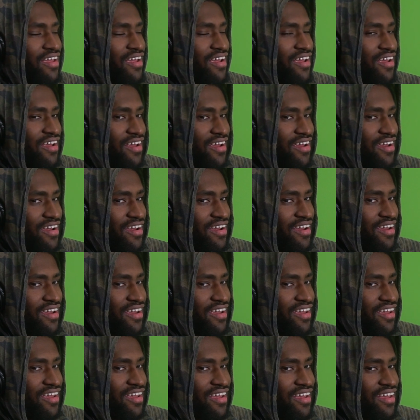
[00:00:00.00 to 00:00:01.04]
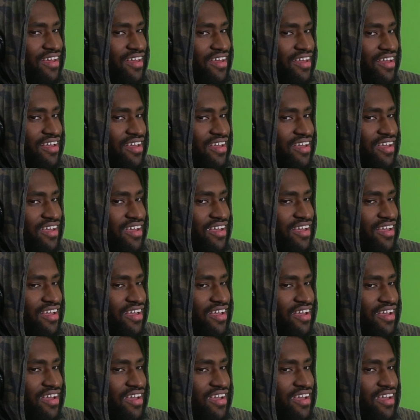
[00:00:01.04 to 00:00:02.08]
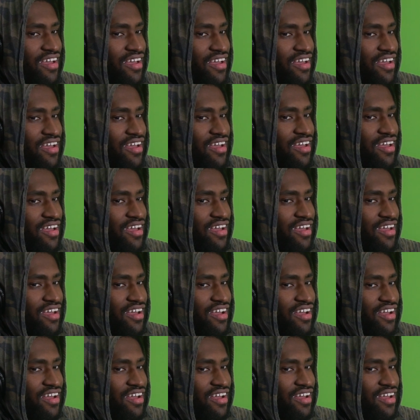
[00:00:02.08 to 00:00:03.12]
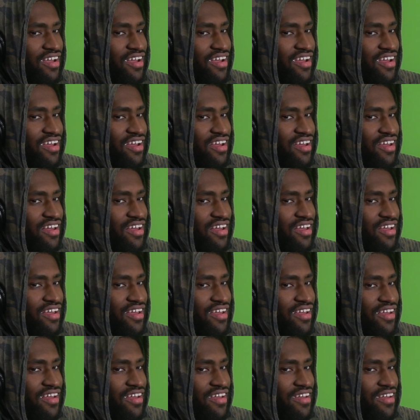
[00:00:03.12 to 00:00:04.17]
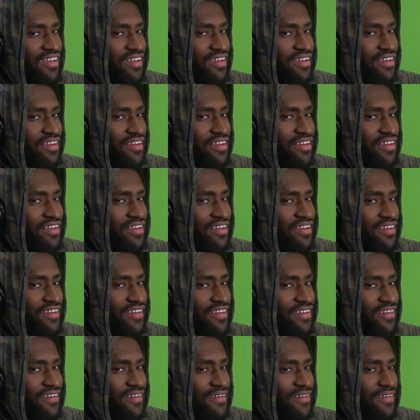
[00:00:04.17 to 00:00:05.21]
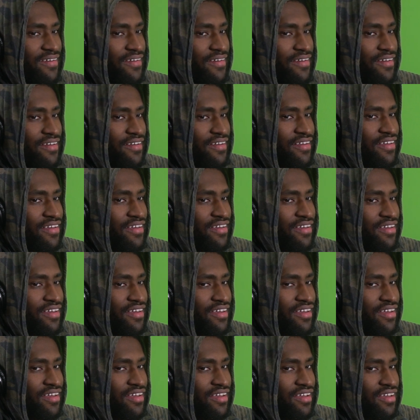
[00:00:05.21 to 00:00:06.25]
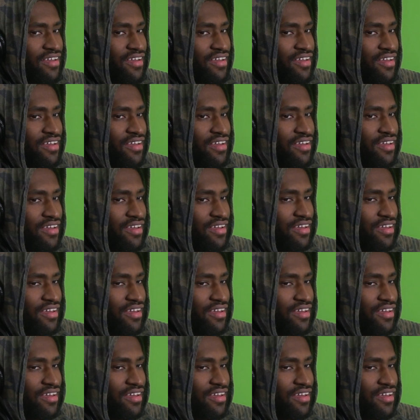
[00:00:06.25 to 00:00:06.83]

Nothing is said.